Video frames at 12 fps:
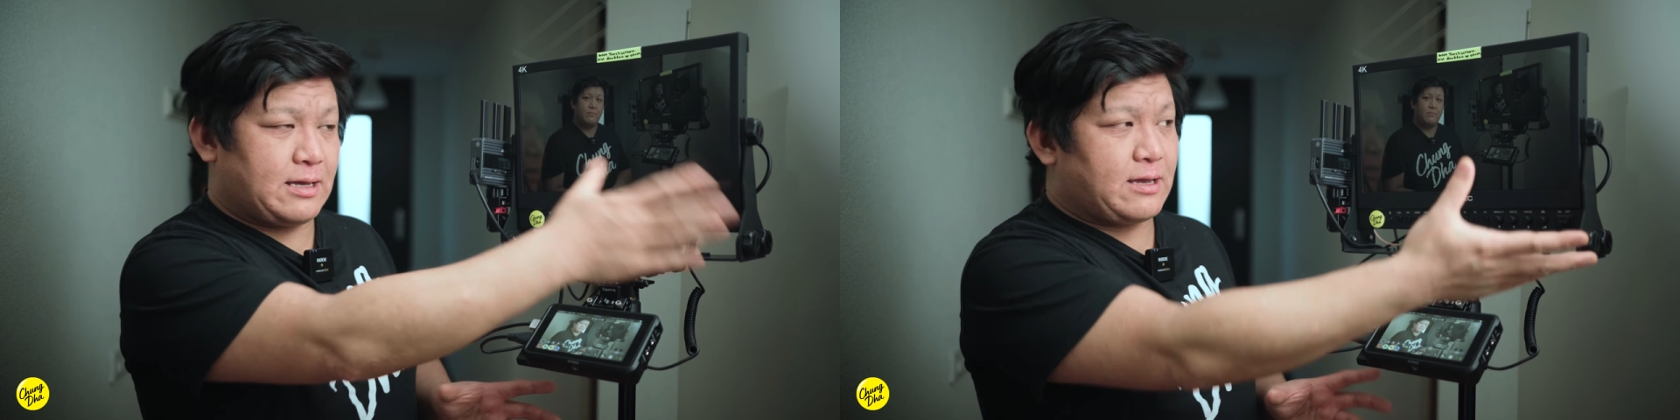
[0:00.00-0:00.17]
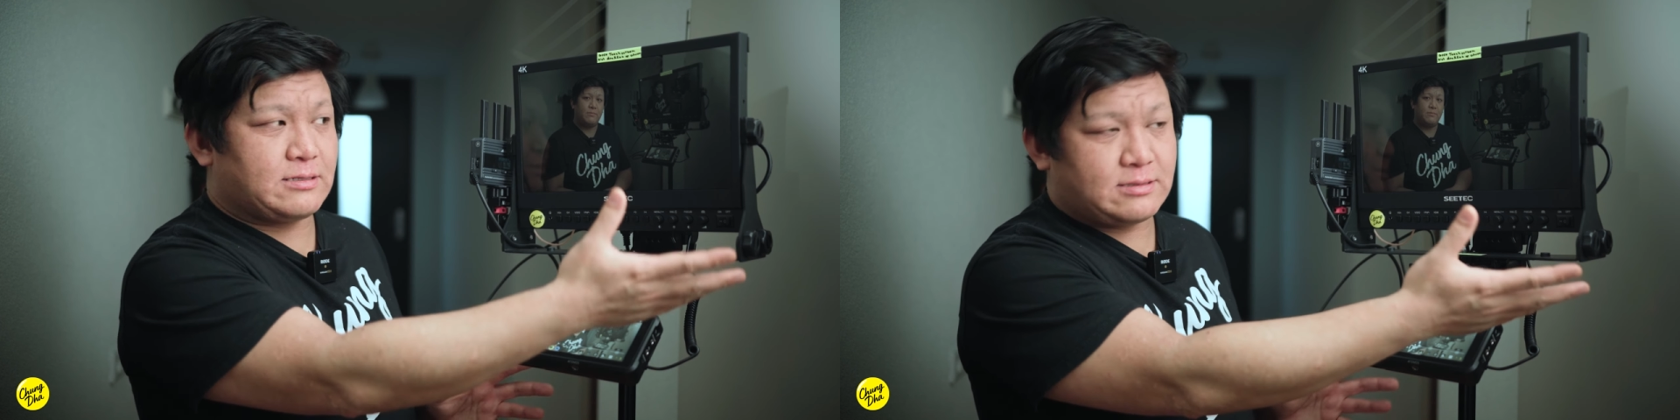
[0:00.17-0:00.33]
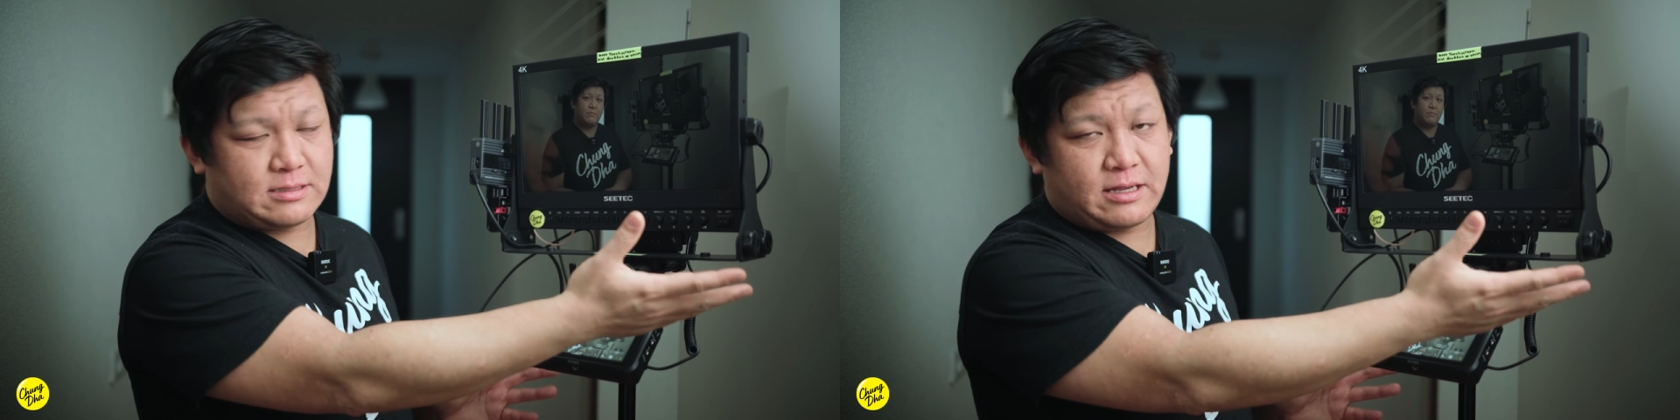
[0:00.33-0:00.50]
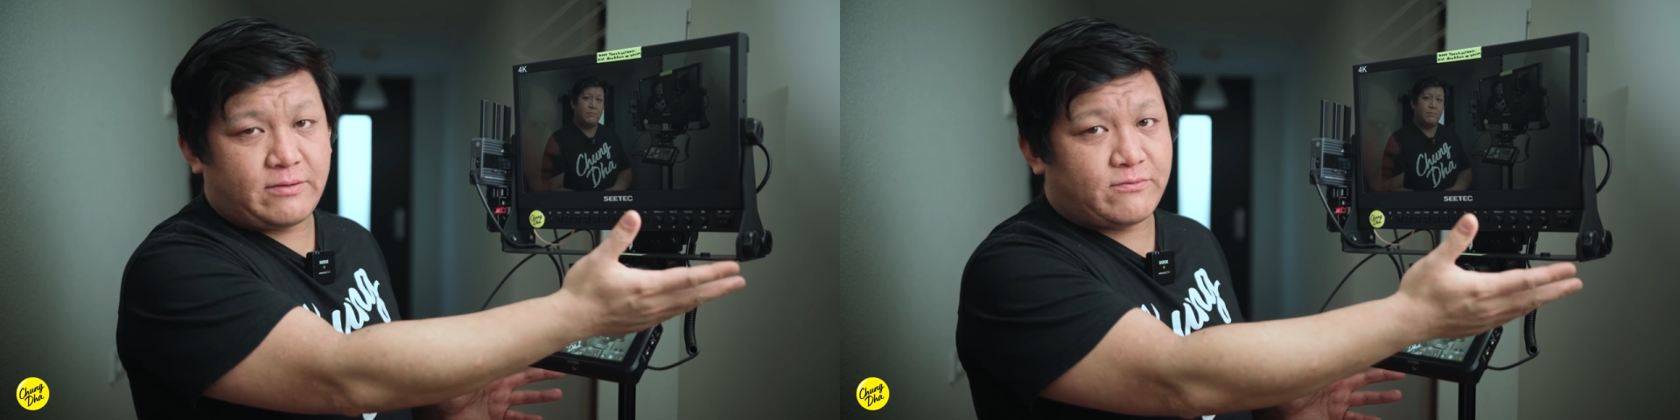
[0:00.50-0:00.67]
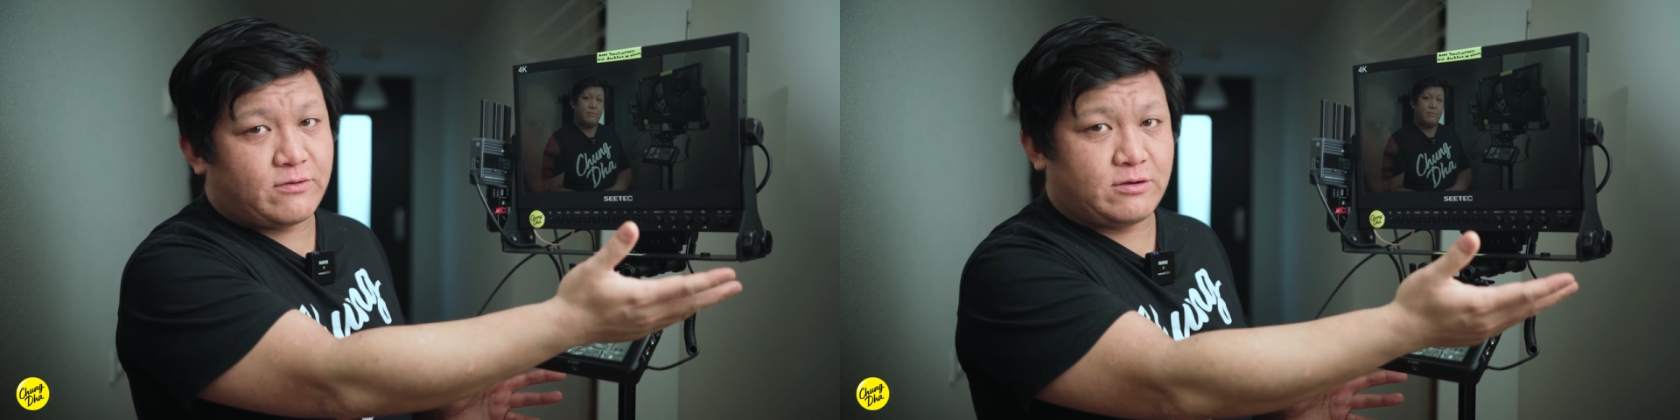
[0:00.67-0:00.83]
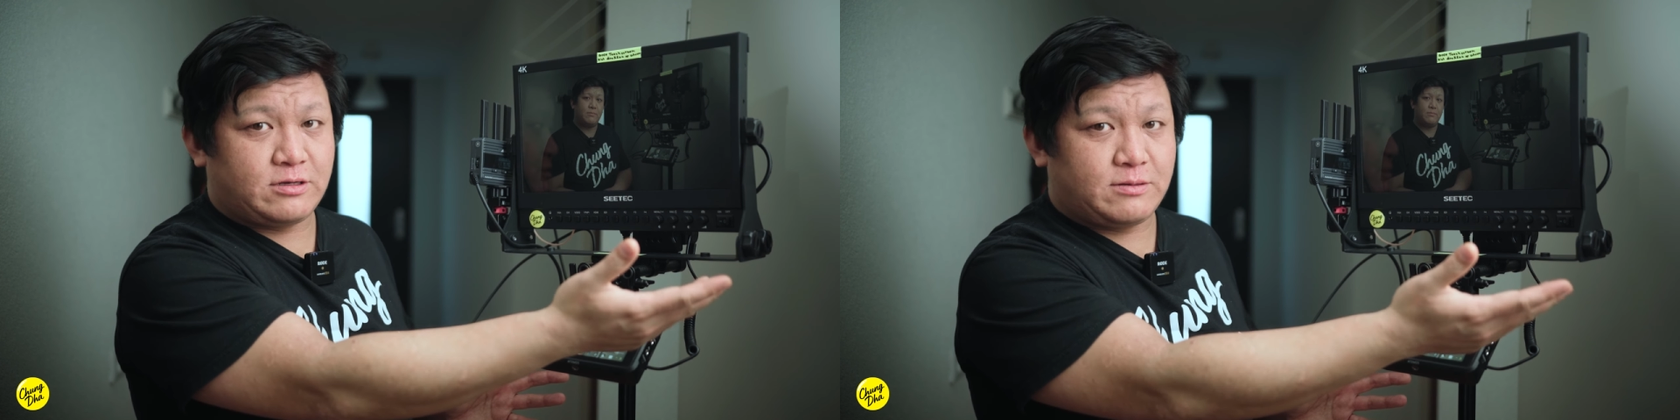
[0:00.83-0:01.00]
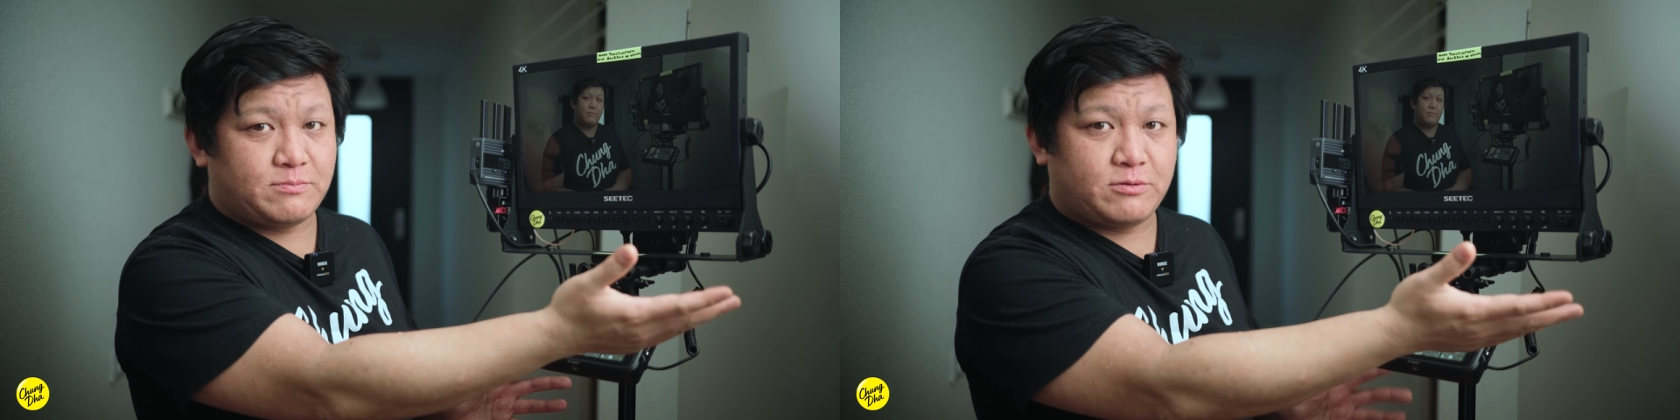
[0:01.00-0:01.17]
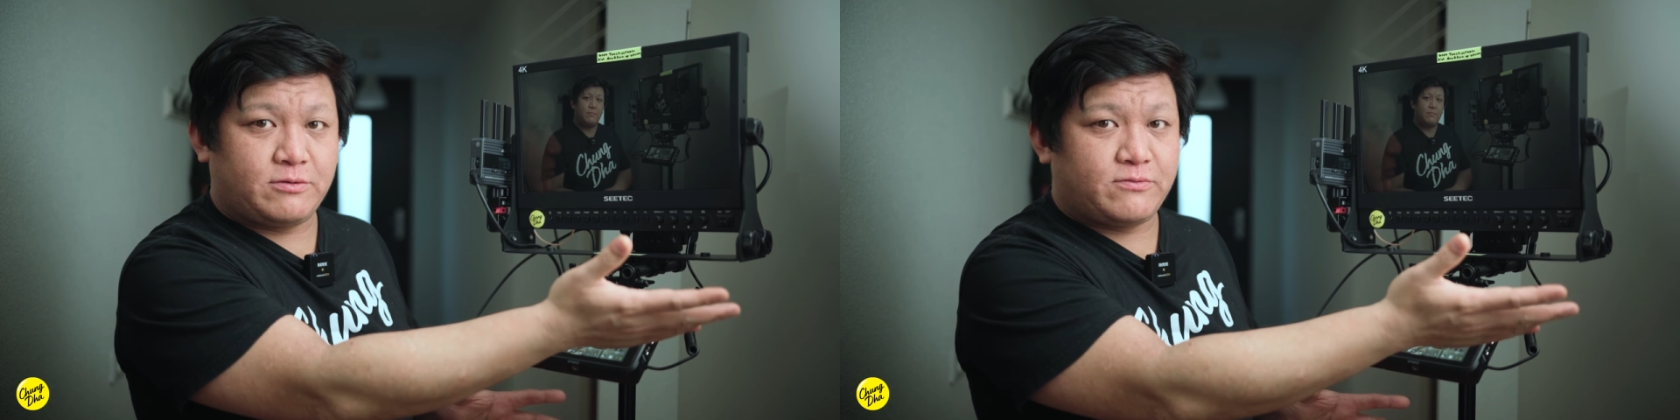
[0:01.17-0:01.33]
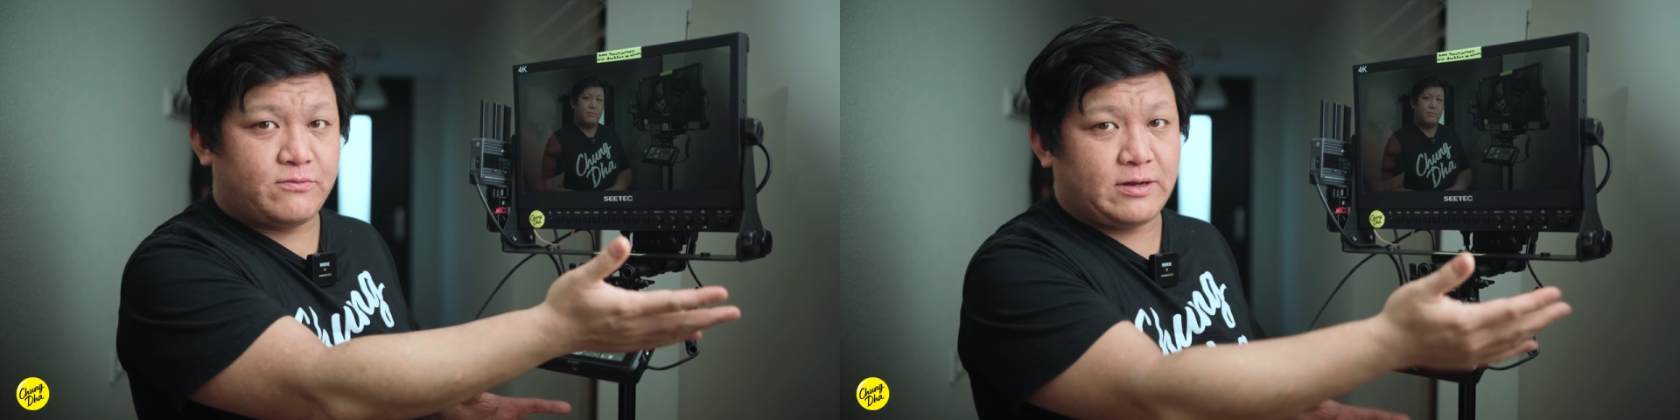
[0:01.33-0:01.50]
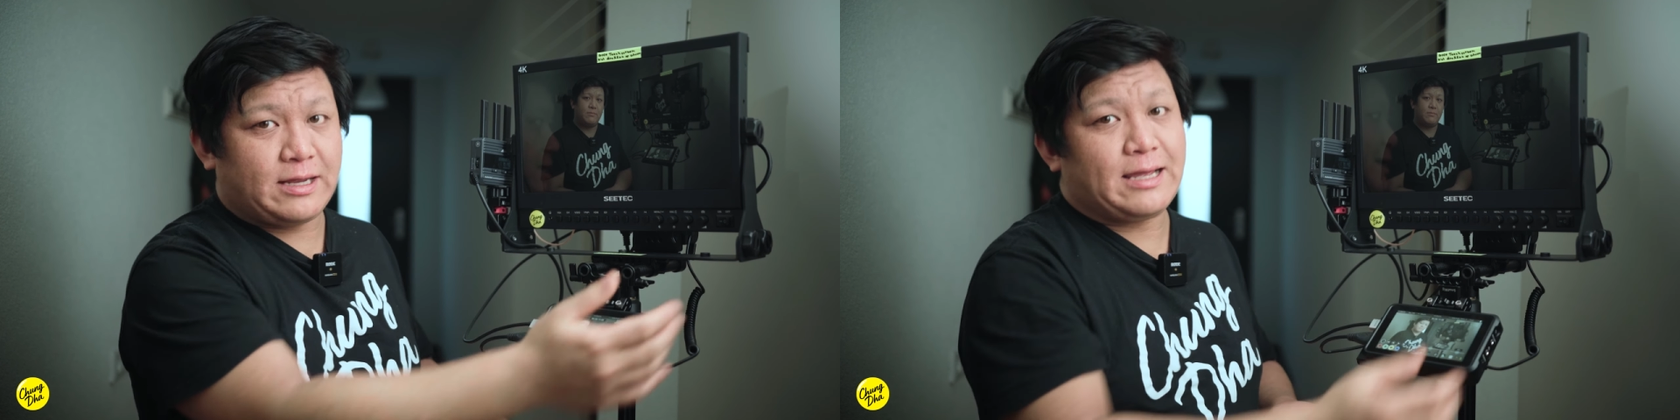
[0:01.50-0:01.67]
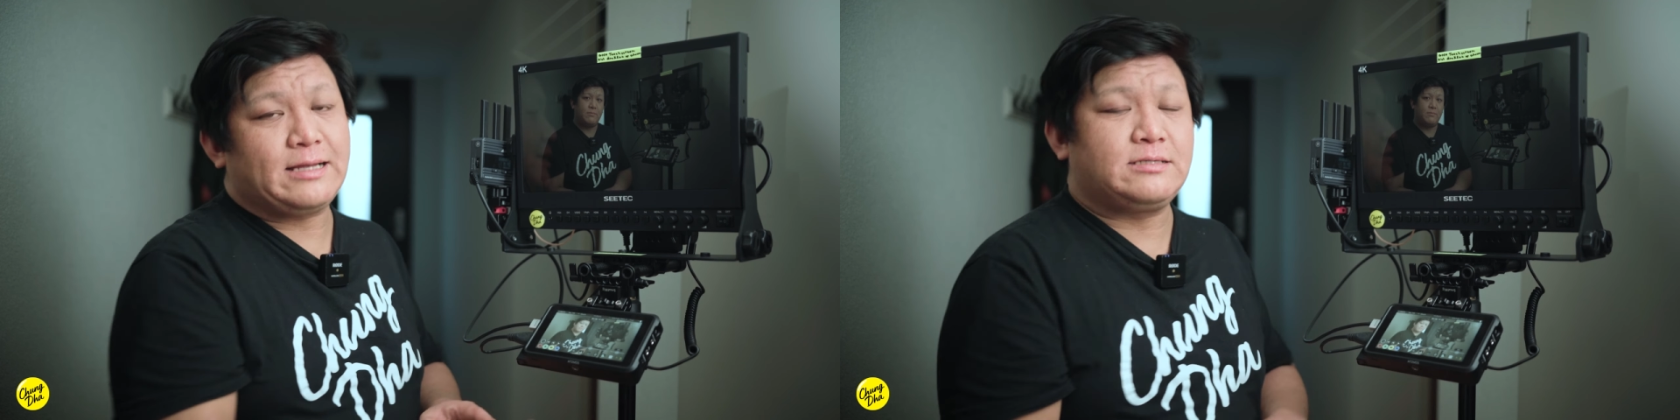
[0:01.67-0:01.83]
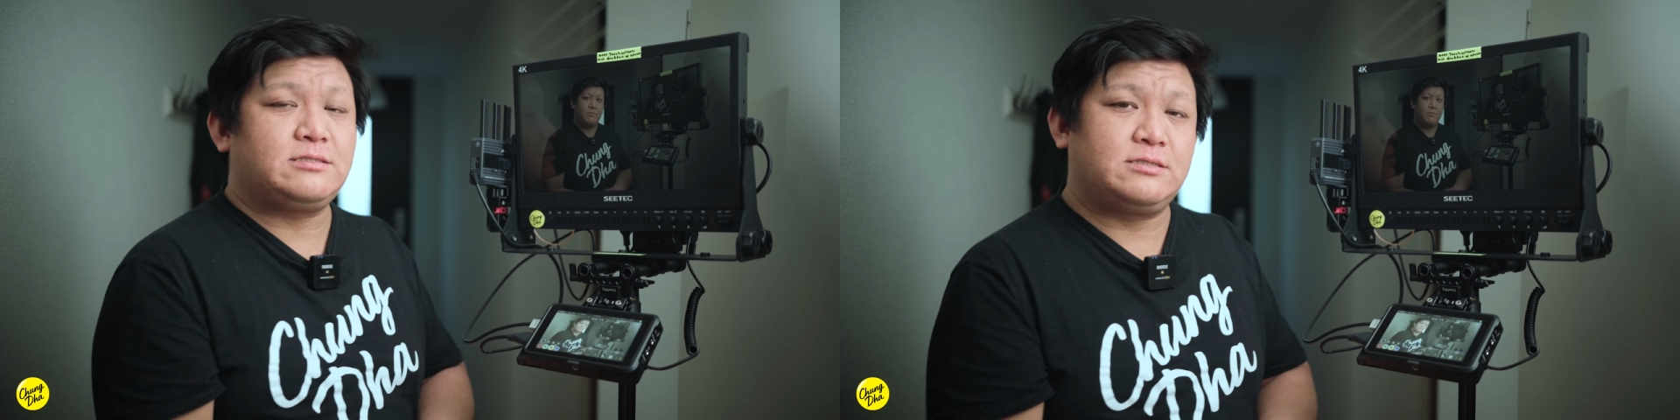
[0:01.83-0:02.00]
as a 13.3
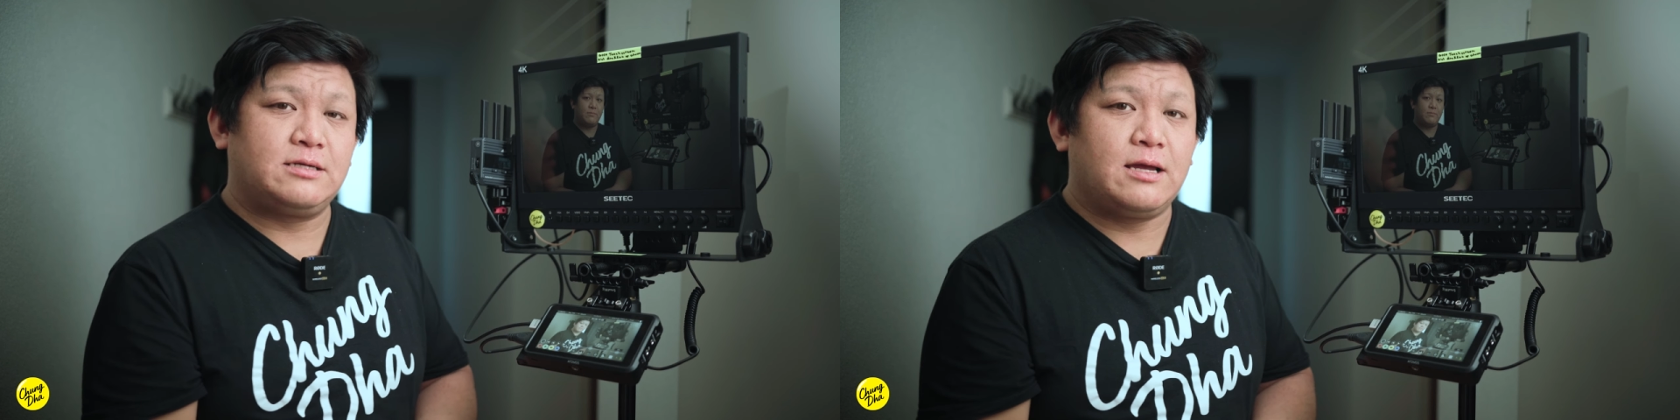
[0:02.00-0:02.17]
inch.